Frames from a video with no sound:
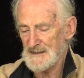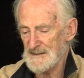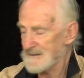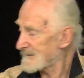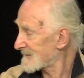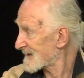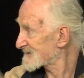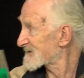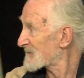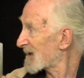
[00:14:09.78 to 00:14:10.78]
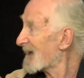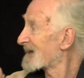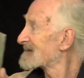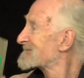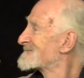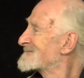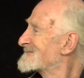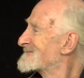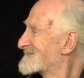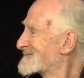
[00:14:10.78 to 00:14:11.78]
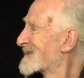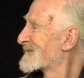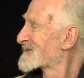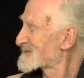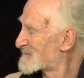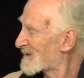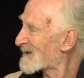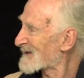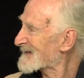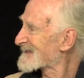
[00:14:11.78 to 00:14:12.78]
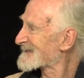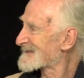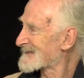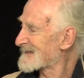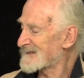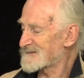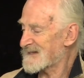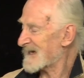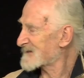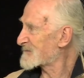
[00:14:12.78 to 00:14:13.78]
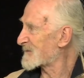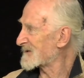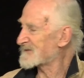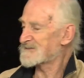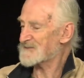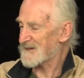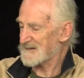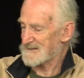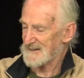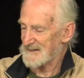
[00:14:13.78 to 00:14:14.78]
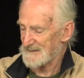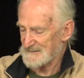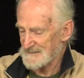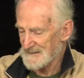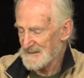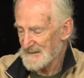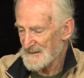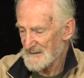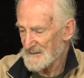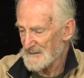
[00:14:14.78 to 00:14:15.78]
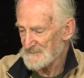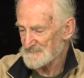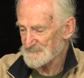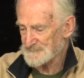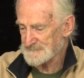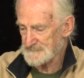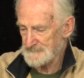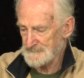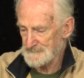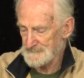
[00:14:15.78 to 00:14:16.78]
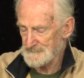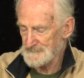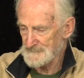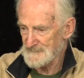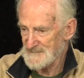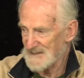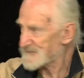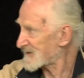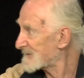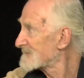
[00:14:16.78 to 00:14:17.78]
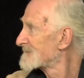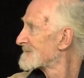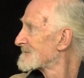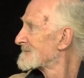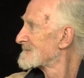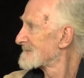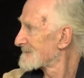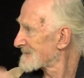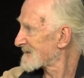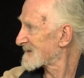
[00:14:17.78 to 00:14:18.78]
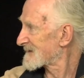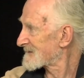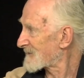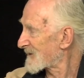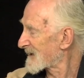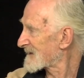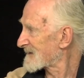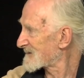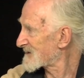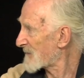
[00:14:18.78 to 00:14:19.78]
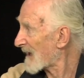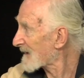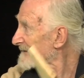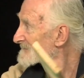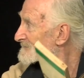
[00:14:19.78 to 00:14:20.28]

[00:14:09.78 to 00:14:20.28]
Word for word: And that's the plot hmm. of this book is Gatsby trying to get um, Daisy, hmm. trying to get Daisy back.